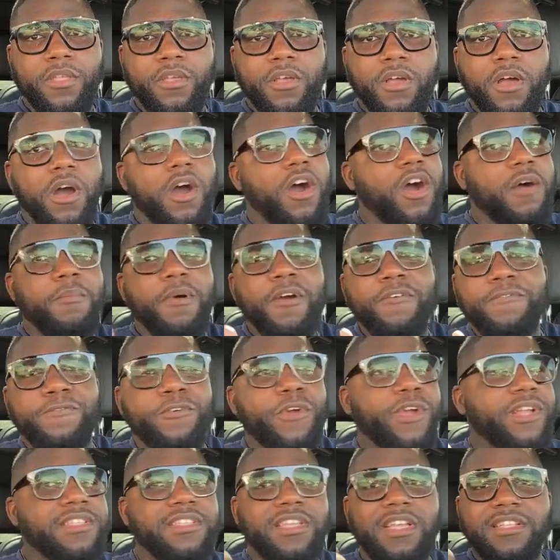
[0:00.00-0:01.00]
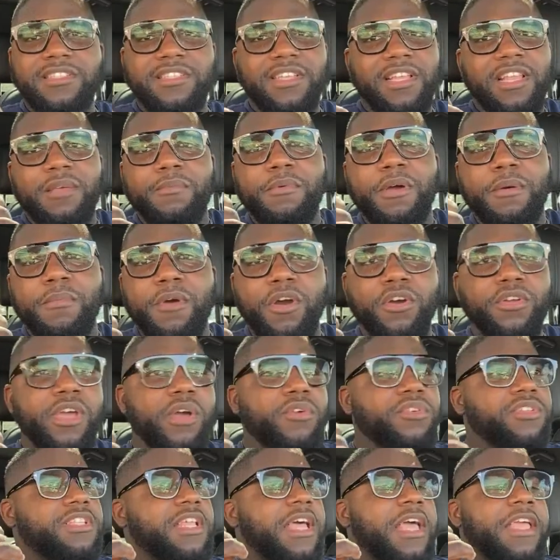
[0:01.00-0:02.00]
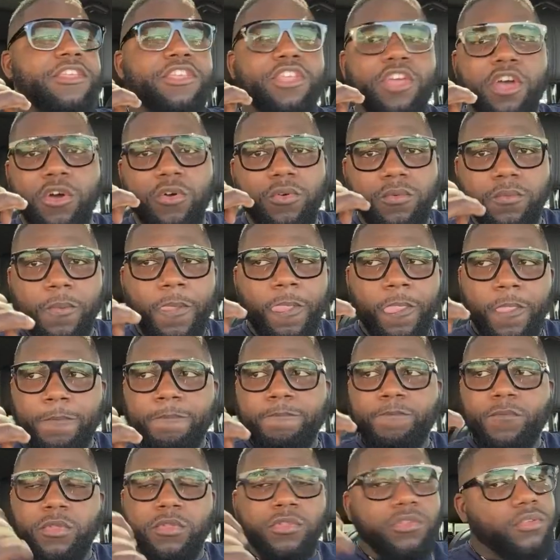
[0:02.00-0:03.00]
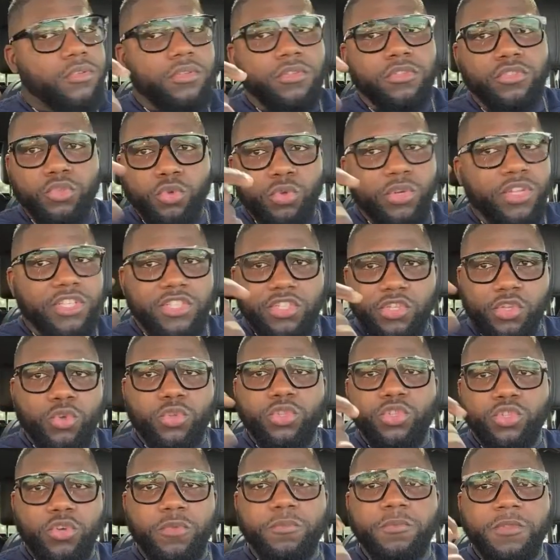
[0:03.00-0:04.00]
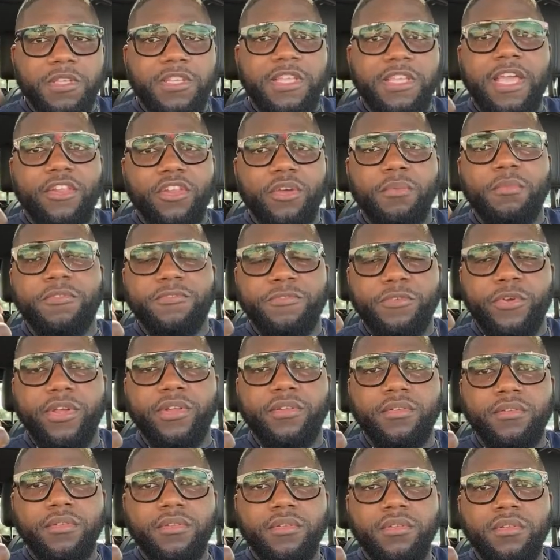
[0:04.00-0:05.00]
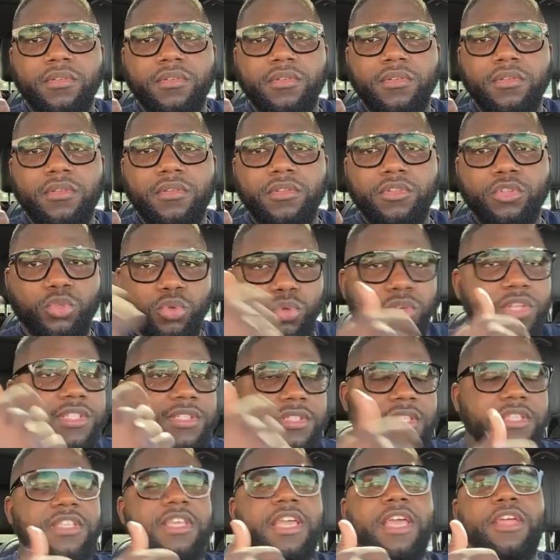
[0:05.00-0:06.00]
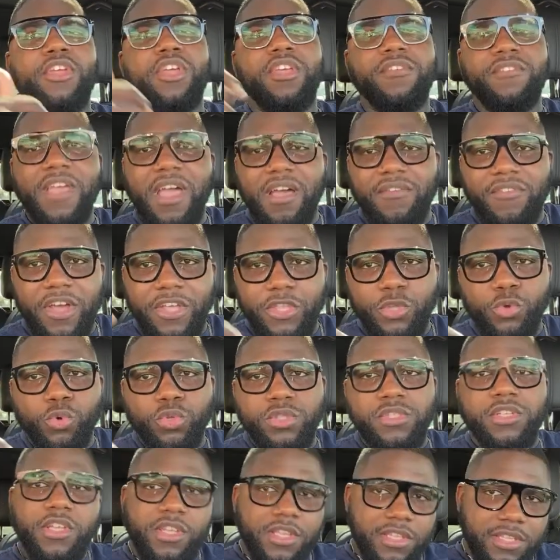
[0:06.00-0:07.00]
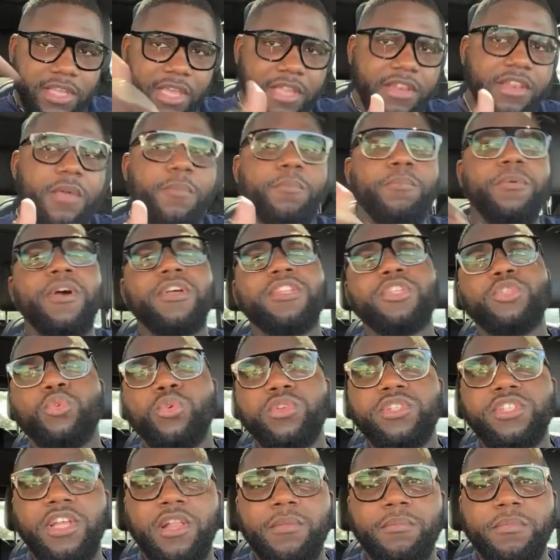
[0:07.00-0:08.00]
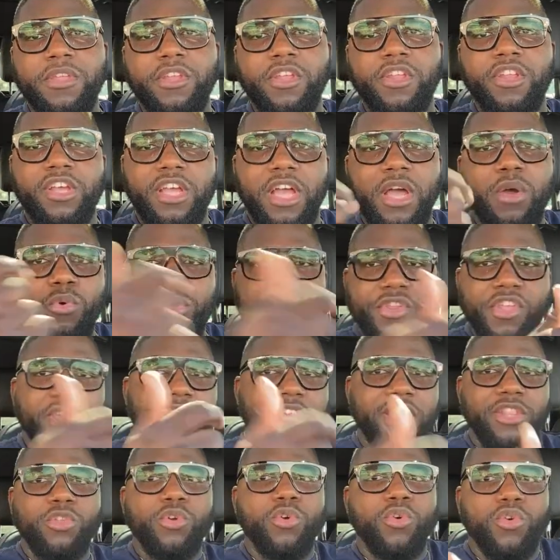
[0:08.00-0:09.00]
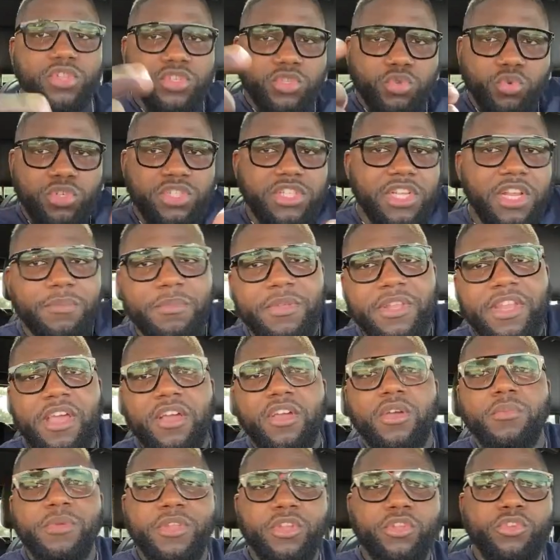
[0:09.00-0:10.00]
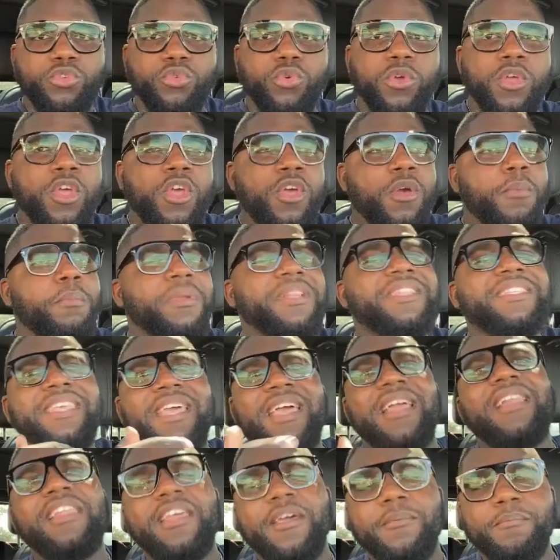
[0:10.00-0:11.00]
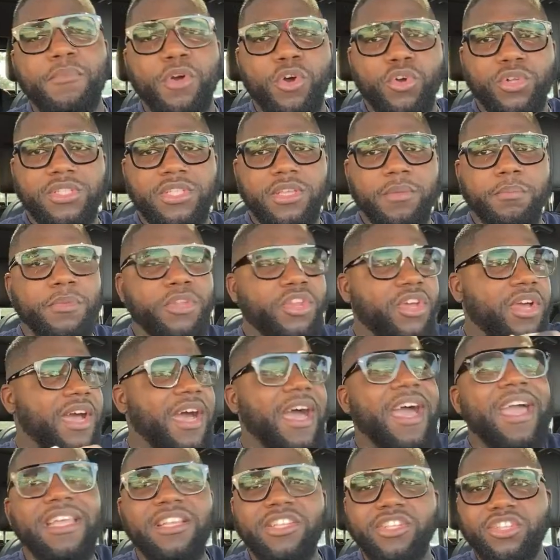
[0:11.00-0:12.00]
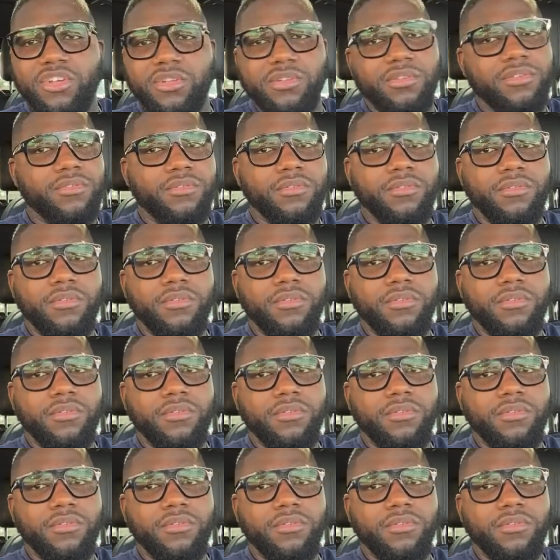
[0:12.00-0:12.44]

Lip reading: all my friends I tell them about it. I was like, yo, do this YouTube thing, I know my friend. Do this thing, you know. If you have a youth, get them on social media, because when you get old, social media gonna be the new. Me tell them about it. Me not hide nothing.